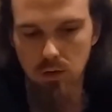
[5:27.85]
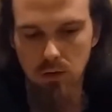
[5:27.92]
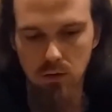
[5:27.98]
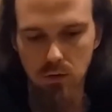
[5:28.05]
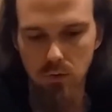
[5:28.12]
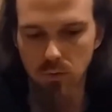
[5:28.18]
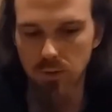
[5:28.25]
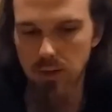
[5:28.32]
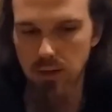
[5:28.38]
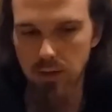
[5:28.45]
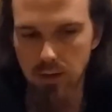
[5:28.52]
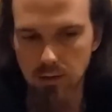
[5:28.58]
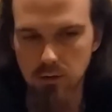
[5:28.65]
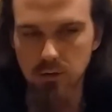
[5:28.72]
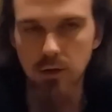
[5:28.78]
into
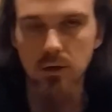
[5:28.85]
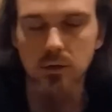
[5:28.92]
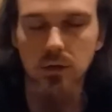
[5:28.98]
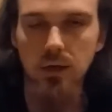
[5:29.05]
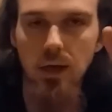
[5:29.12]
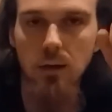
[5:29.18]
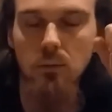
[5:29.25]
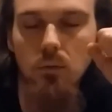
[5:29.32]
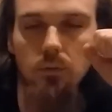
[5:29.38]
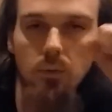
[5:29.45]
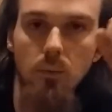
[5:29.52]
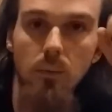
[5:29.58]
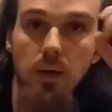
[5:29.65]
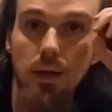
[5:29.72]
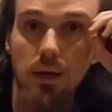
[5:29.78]
the extension cable
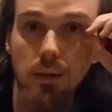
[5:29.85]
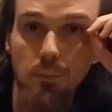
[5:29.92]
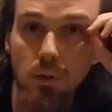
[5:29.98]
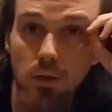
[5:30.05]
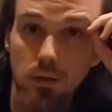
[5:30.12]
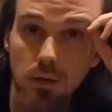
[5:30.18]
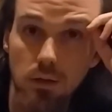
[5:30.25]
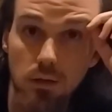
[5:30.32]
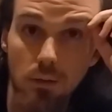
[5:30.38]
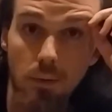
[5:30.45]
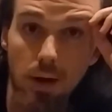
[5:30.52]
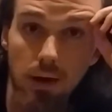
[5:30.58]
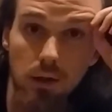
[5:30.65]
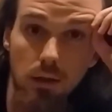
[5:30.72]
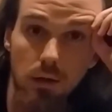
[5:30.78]
for me plugged into the
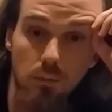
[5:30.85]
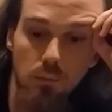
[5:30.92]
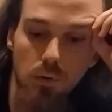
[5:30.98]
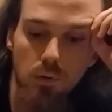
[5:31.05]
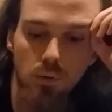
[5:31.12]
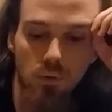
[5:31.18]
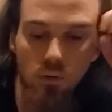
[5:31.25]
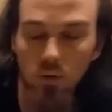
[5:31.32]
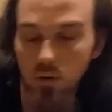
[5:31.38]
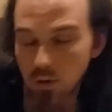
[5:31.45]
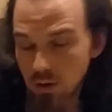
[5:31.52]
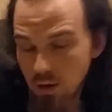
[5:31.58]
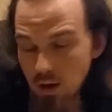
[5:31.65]
back of the computer.